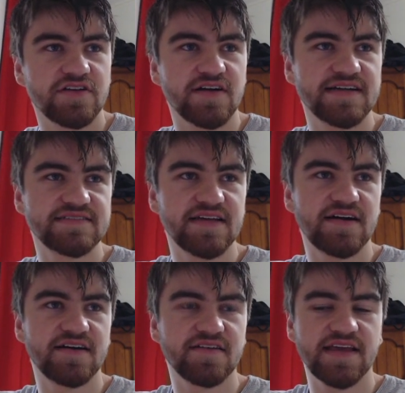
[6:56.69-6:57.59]
guys that
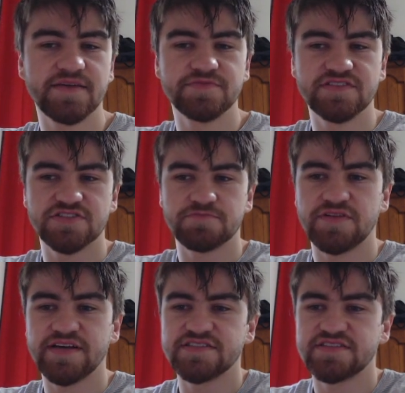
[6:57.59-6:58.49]
aren't key position
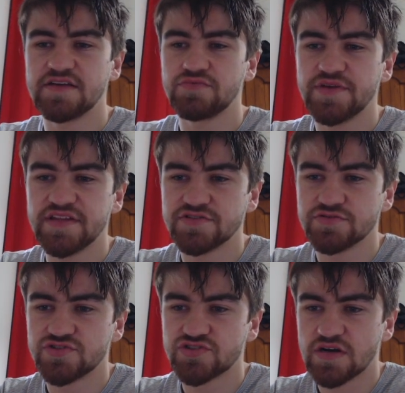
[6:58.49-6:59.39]
players, so they really
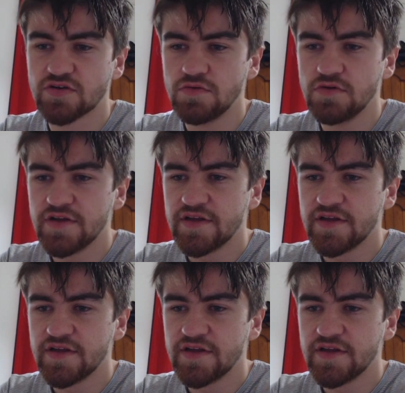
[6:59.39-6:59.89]
do struggle.